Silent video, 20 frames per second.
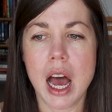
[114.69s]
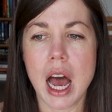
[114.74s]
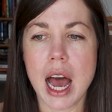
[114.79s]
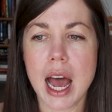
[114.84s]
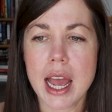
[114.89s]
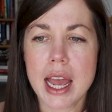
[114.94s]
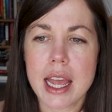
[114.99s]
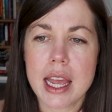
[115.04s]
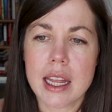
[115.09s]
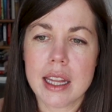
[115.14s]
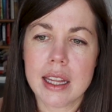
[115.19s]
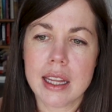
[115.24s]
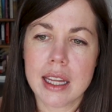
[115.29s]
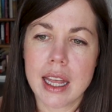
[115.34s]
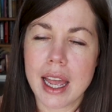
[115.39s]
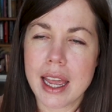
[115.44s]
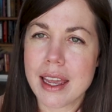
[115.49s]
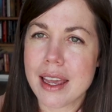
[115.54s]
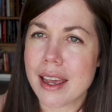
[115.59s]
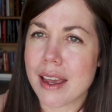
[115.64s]
I
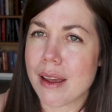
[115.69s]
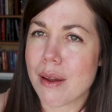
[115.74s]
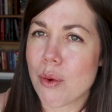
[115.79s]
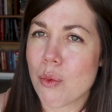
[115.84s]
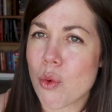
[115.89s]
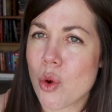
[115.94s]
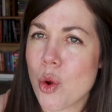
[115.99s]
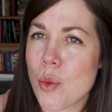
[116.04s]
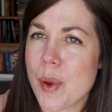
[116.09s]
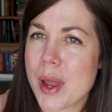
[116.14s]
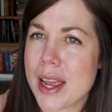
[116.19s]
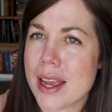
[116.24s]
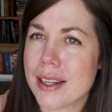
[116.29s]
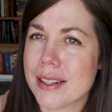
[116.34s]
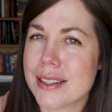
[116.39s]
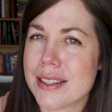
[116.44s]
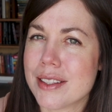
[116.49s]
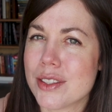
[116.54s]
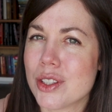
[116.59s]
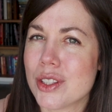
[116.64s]
like
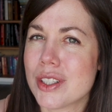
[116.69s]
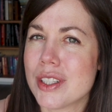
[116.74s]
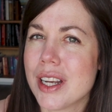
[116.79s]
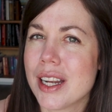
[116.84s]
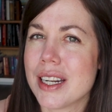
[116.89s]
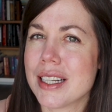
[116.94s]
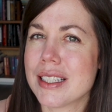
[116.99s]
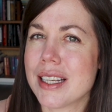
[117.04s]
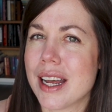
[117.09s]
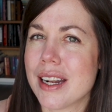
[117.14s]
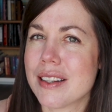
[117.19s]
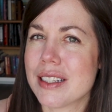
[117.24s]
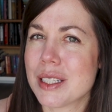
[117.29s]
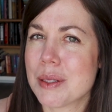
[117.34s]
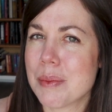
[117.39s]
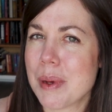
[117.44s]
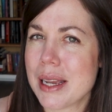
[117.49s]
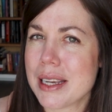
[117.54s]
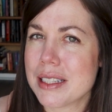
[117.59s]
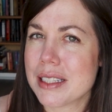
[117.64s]
romance, just not a ton of
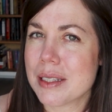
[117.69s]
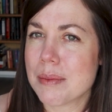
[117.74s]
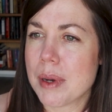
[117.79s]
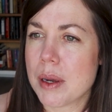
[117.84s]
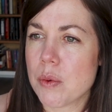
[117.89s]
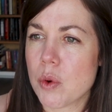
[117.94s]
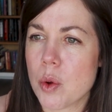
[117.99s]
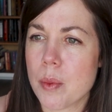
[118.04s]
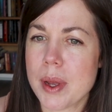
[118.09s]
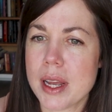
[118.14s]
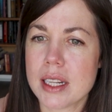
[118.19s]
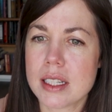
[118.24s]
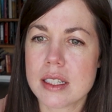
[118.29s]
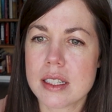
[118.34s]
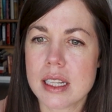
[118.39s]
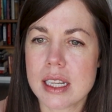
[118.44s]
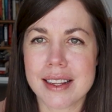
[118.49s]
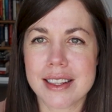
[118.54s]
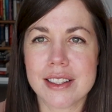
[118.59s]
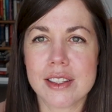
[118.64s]
spice in my
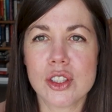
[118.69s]
romance.